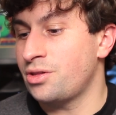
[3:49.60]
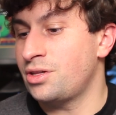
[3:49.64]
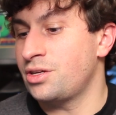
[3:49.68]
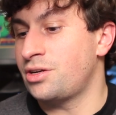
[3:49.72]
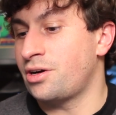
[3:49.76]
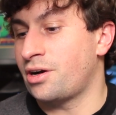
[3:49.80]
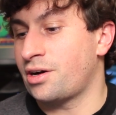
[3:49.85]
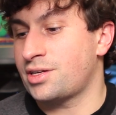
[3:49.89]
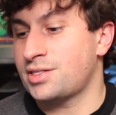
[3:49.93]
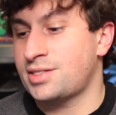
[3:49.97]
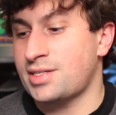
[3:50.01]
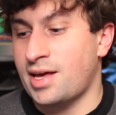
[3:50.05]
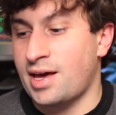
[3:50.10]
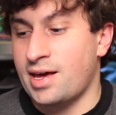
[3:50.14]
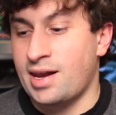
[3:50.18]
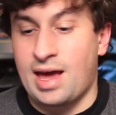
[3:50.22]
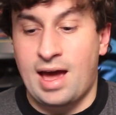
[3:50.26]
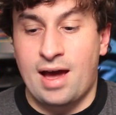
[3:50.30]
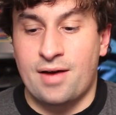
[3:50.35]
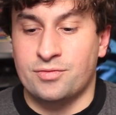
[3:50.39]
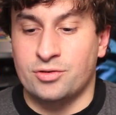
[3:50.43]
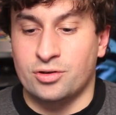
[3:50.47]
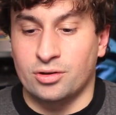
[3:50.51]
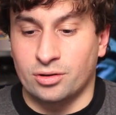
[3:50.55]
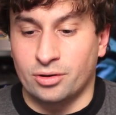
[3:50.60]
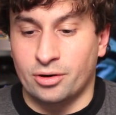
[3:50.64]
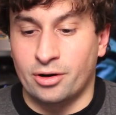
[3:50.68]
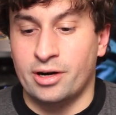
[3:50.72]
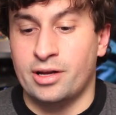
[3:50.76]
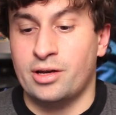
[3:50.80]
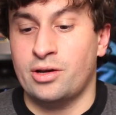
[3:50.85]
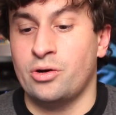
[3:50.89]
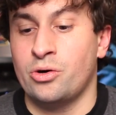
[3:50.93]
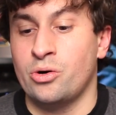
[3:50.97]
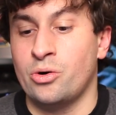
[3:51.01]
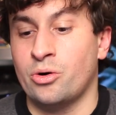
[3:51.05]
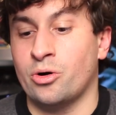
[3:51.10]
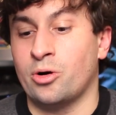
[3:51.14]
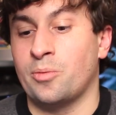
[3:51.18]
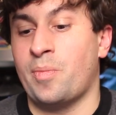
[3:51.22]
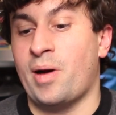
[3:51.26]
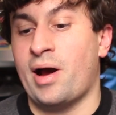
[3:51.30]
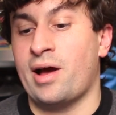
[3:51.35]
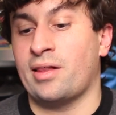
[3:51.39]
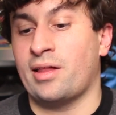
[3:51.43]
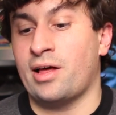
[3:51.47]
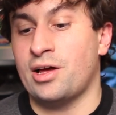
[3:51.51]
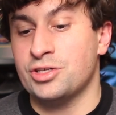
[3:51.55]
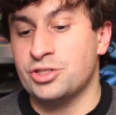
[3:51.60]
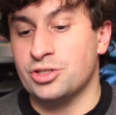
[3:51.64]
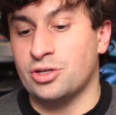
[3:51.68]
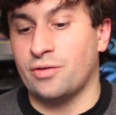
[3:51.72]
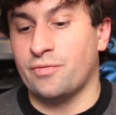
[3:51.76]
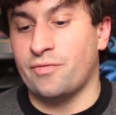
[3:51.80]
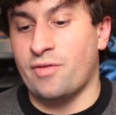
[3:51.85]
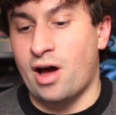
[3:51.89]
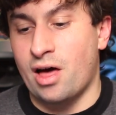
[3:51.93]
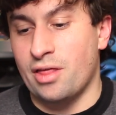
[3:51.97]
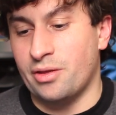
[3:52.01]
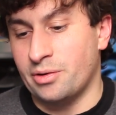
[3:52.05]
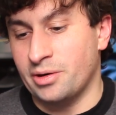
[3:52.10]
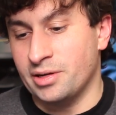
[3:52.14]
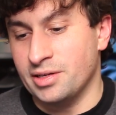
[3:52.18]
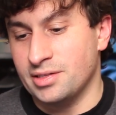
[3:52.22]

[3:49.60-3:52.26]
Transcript: to the dark side after learning who her biological father